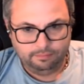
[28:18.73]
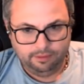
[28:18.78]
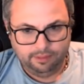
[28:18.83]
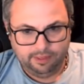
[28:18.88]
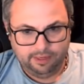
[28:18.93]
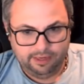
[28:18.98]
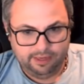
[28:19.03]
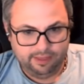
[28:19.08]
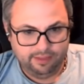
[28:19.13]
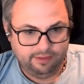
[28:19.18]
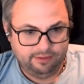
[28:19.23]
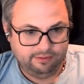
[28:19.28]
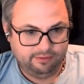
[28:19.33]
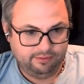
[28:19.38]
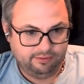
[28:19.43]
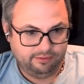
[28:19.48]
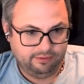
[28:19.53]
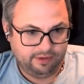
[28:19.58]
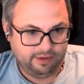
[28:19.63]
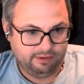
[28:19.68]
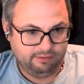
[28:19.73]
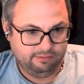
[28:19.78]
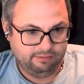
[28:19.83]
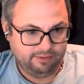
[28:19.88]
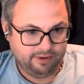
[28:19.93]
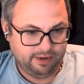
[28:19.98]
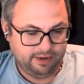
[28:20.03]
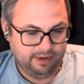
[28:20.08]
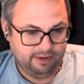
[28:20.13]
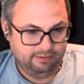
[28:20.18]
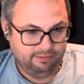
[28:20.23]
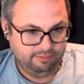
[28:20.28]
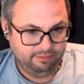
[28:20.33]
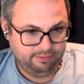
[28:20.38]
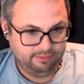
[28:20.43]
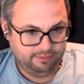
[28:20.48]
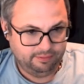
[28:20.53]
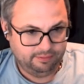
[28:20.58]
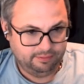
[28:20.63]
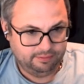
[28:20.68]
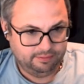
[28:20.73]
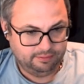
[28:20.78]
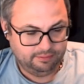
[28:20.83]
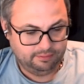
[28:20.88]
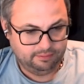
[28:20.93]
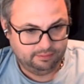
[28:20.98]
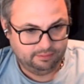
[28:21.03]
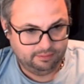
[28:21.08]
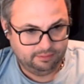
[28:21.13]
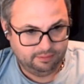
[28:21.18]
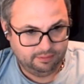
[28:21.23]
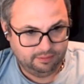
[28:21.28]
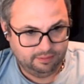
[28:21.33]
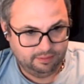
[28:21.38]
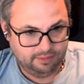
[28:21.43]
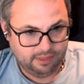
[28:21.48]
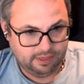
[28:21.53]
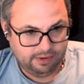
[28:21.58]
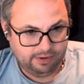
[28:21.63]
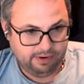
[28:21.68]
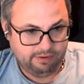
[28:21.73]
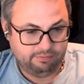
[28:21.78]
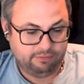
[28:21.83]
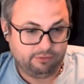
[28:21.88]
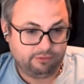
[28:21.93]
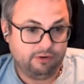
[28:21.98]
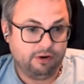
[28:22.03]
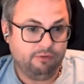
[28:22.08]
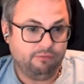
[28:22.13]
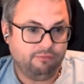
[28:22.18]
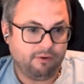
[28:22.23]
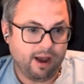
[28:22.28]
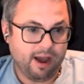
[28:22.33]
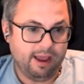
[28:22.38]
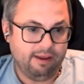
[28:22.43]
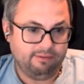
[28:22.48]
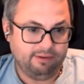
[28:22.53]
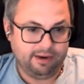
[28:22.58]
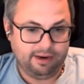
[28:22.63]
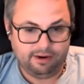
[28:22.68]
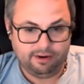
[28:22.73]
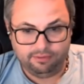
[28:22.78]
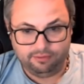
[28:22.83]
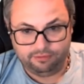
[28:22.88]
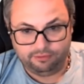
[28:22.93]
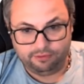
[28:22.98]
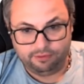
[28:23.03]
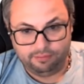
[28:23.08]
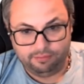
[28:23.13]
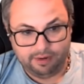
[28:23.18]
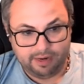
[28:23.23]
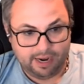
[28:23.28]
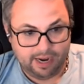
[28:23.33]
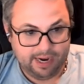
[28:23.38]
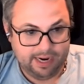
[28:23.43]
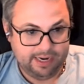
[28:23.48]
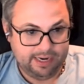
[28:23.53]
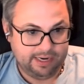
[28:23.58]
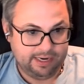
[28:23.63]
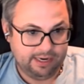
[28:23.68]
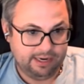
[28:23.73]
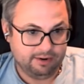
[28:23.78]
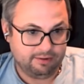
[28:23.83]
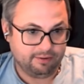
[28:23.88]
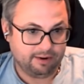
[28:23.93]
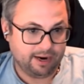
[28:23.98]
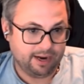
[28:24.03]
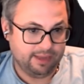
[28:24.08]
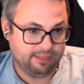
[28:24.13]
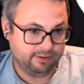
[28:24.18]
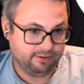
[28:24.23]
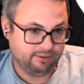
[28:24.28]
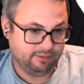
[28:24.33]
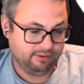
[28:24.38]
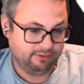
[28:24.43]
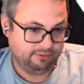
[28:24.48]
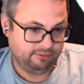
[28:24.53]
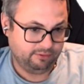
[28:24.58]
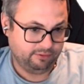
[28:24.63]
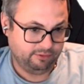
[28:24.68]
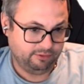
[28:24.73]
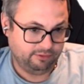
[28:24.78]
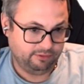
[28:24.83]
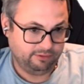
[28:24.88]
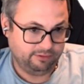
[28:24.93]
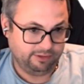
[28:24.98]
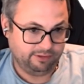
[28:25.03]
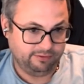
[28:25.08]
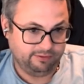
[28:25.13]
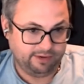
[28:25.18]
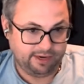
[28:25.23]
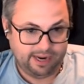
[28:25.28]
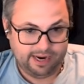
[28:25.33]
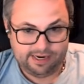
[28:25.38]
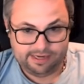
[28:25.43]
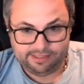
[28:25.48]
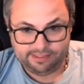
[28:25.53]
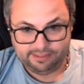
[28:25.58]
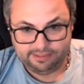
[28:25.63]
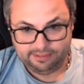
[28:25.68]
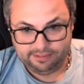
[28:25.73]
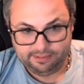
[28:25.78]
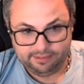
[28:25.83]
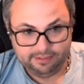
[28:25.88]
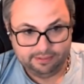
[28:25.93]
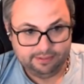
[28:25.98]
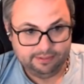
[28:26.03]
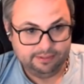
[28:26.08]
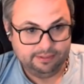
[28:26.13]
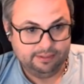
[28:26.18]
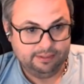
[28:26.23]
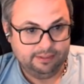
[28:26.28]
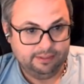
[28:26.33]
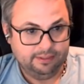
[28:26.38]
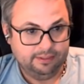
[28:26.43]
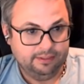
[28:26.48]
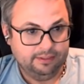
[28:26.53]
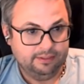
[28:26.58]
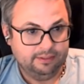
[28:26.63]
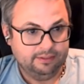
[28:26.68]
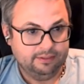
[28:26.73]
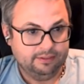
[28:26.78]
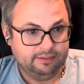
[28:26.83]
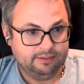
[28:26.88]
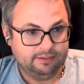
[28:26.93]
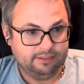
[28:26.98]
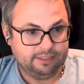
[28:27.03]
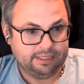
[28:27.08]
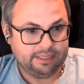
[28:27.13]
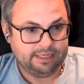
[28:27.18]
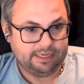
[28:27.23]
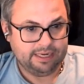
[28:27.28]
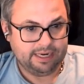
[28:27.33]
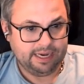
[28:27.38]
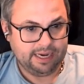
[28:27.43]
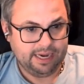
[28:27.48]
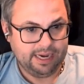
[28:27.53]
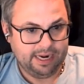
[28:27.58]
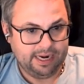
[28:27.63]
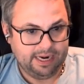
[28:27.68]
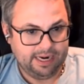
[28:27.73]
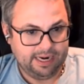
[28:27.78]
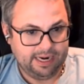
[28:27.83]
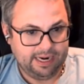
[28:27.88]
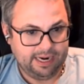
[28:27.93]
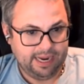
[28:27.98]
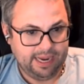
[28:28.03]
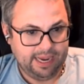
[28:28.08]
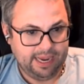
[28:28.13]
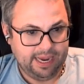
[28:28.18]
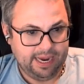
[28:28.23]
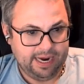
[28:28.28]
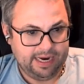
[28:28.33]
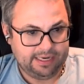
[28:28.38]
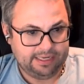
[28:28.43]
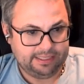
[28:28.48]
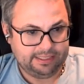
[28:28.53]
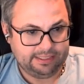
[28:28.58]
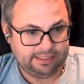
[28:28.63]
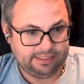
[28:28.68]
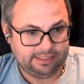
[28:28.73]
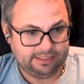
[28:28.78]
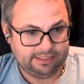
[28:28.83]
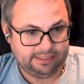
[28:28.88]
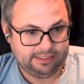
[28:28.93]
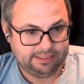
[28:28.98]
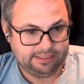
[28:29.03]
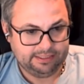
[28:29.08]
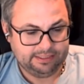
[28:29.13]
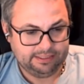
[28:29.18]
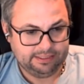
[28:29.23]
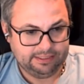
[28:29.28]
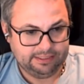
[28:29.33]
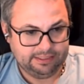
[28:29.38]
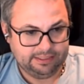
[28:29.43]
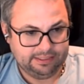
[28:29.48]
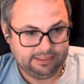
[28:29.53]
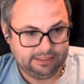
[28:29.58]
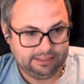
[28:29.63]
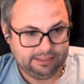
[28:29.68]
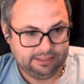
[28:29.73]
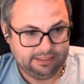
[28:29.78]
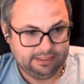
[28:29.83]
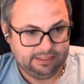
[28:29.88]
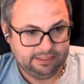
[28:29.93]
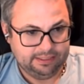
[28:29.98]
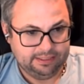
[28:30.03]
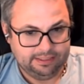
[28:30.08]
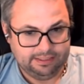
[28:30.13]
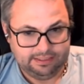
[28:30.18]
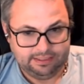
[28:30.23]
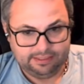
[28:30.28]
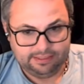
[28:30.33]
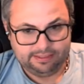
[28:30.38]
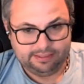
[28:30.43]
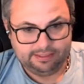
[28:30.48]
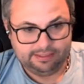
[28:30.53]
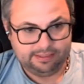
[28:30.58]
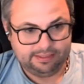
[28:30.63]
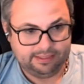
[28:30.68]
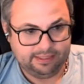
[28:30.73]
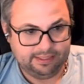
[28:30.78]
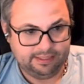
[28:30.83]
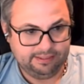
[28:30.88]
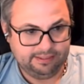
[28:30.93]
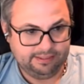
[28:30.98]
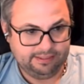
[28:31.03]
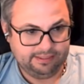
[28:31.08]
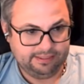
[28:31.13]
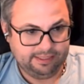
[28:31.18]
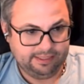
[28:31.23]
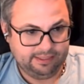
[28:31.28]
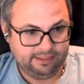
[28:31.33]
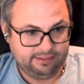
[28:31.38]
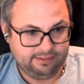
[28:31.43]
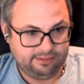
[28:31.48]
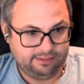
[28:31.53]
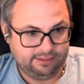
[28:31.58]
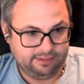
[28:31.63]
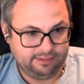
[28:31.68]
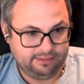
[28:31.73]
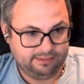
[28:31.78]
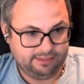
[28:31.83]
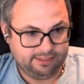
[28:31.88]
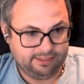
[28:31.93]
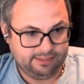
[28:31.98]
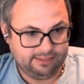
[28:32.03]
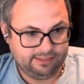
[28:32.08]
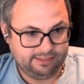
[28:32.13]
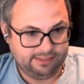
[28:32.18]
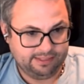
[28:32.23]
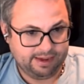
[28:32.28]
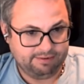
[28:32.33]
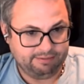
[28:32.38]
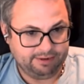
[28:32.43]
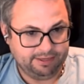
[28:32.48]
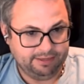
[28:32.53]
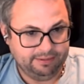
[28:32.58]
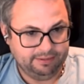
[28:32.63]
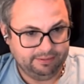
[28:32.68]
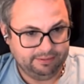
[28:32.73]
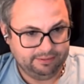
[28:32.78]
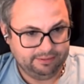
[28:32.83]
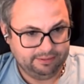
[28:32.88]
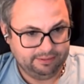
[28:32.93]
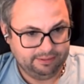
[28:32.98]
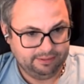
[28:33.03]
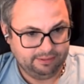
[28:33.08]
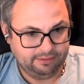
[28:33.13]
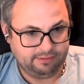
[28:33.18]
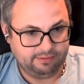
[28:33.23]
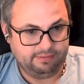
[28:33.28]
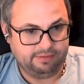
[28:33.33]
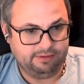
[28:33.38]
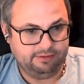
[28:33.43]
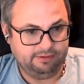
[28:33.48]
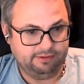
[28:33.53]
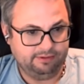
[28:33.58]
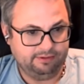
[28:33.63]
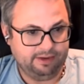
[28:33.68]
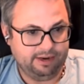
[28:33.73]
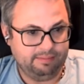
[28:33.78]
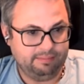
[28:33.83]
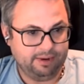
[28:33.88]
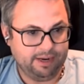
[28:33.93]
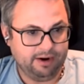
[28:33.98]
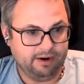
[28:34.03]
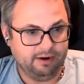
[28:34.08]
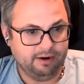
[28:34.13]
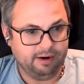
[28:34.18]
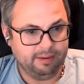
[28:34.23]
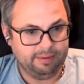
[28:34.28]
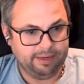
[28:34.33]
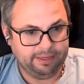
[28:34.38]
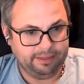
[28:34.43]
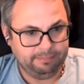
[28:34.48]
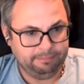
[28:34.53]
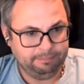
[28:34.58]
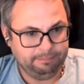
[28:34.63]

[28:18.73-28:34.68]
Okay, this is not 5. Okay, if there's no 5 in here, there's no 9 in here either. These are just 6 and 8. There's a 9 and an 8. This is not a 6, so that's not a 7 because of the 6, 8 pair, I mean.